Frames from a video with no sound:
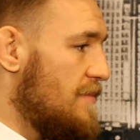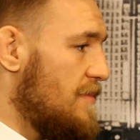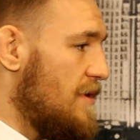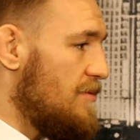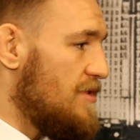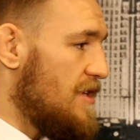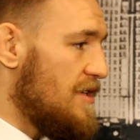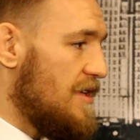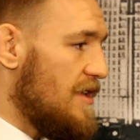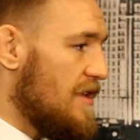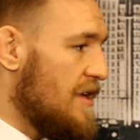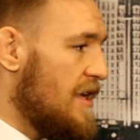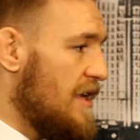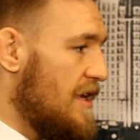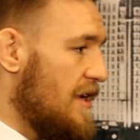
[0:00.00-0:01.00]
He was in a little
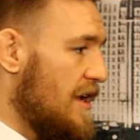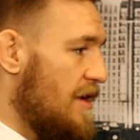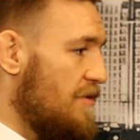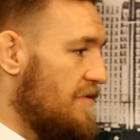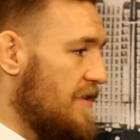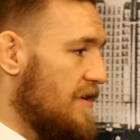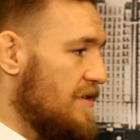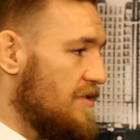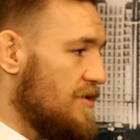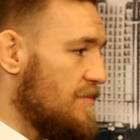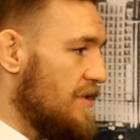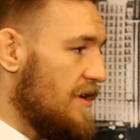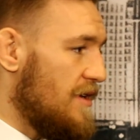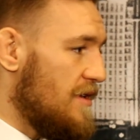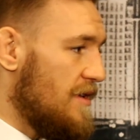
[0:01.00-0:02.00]
king outfit or
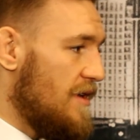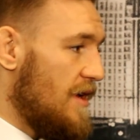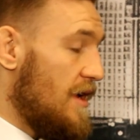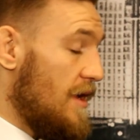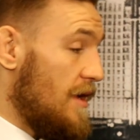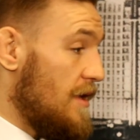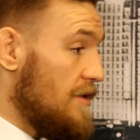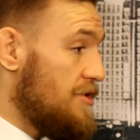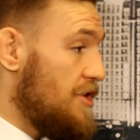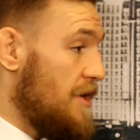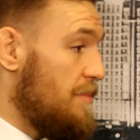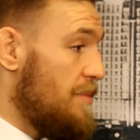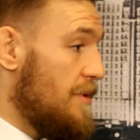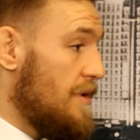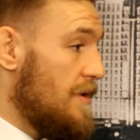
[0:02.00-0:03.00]
something, a little
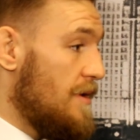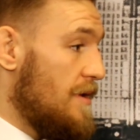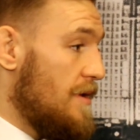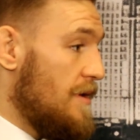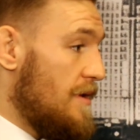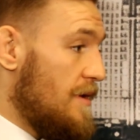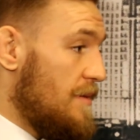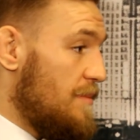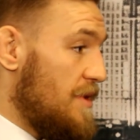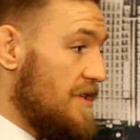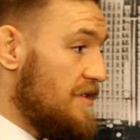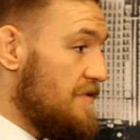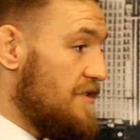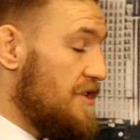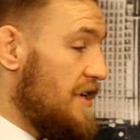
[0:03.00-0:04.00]
cheap piece
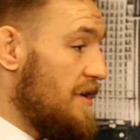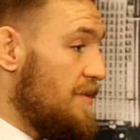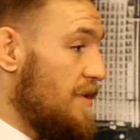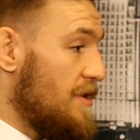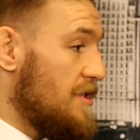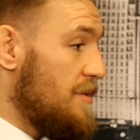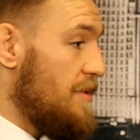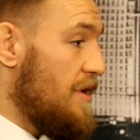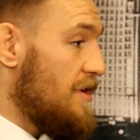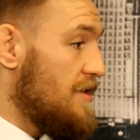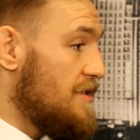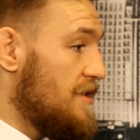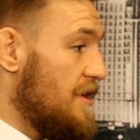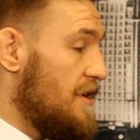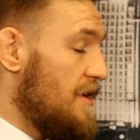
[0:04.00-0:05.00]
of shit it was, to be honest.